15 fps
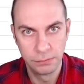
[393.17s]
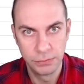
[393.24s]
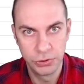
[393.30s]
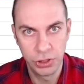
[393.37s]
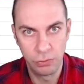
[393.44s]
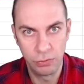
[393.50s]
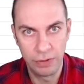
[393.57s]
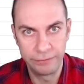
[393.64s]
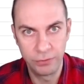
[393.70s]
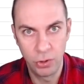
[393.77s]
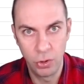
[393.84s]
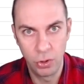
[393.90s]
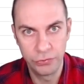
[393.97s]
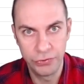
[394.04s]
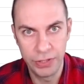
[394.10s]
So I've
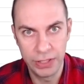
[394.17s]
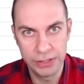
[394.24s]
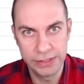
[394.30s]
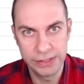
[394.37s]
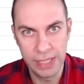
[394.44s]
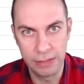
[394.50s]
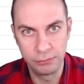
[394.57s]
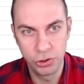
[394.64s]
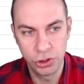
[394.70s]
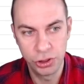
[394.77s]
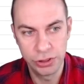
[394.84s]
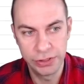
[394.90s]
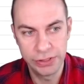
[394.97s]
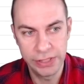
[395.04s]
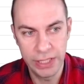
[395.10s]
got the
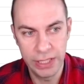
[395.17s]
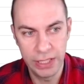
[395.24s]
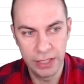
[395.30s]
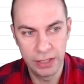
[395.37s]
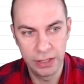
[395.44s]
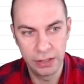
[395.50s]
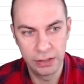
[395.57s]
assumptions here.